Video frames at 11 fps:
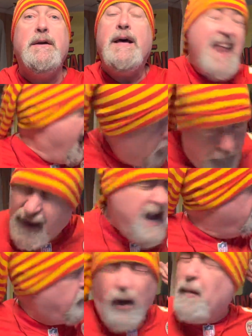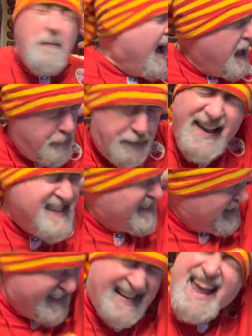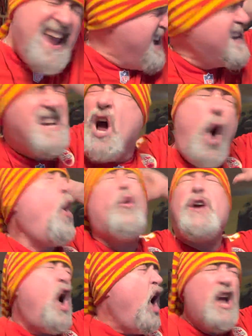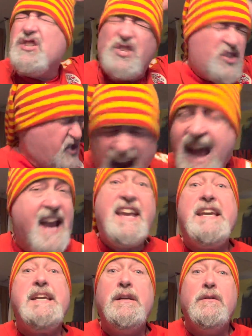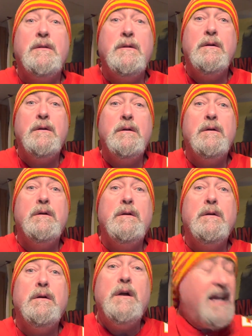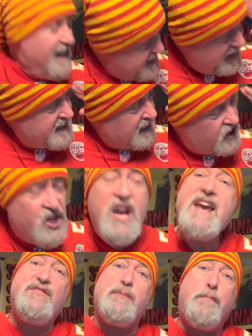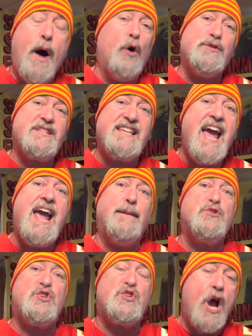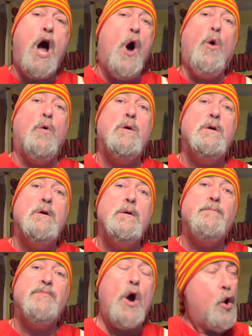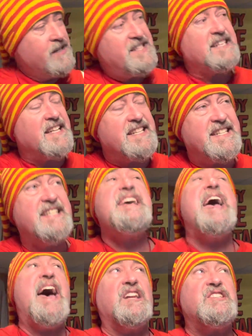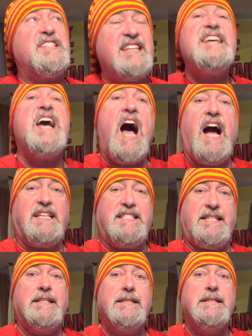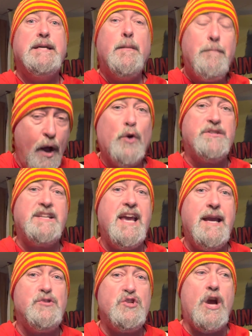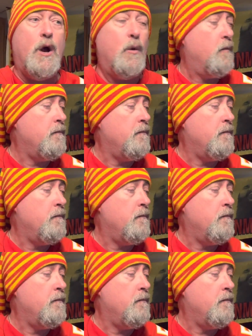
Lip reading: Now, people might be saying, hold on, Shaggy. Is this a Chiefs post-game show? Or is this a Seattle Seahawks post-game show?